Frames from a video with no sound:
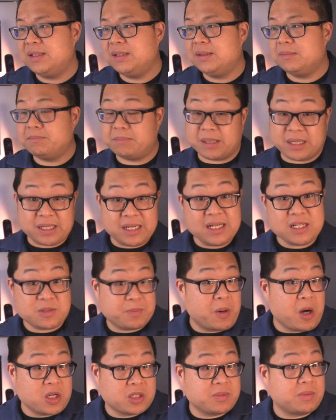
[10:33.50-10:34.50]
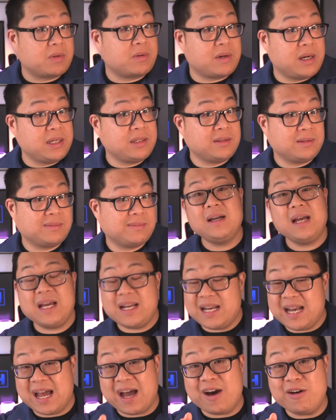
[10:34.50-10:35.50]
but it is possible, right?
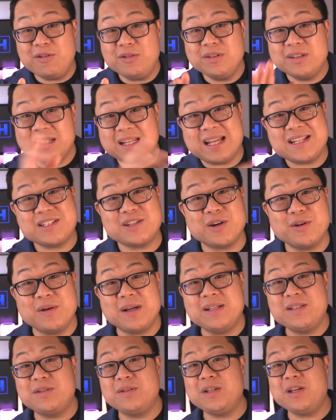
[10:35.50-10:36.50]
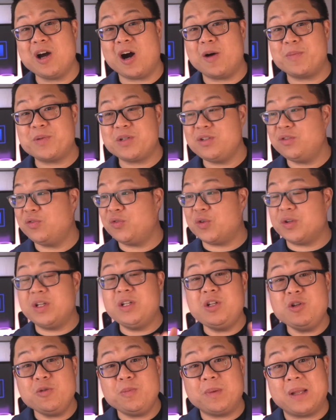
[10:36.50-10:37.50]
And now let's go into the options for the
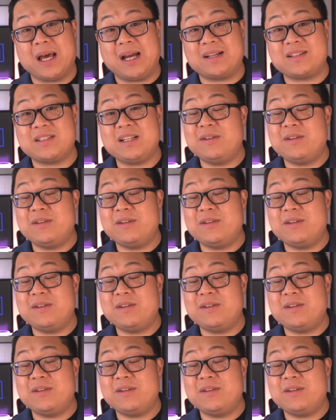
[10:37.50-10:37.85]
duplex.